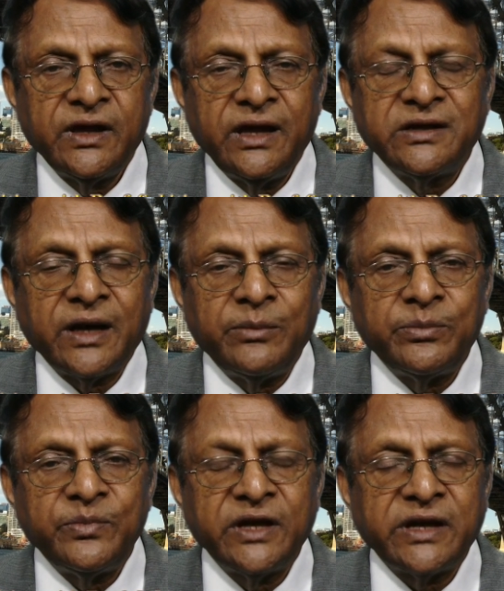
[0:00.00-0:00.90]
It
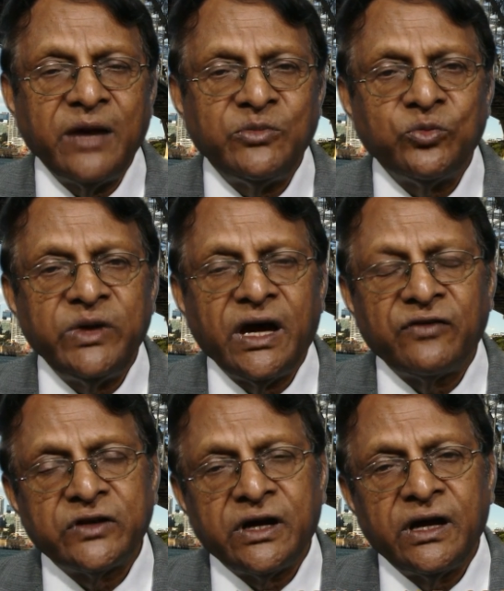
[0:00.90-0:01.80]
came to me
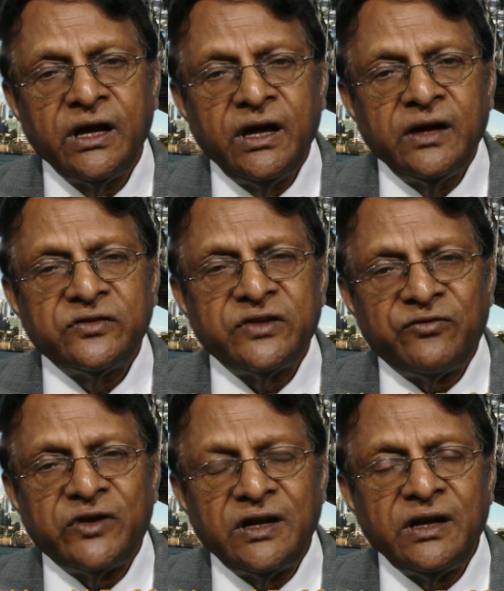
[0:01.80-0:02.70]
after
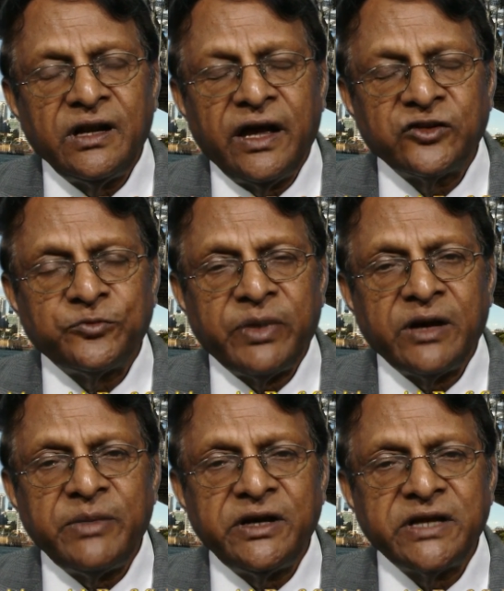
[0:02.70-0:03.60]
several
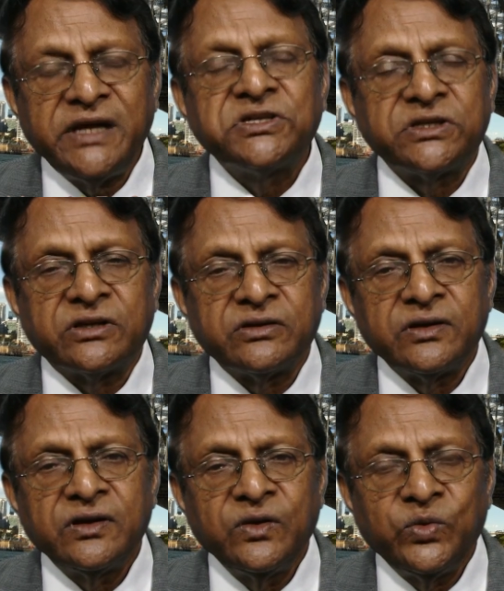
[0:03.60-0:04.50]
experimentation
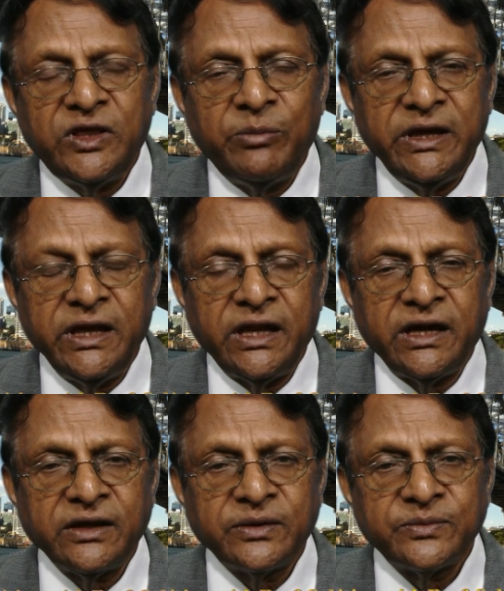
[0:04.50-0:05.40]
with the beginning.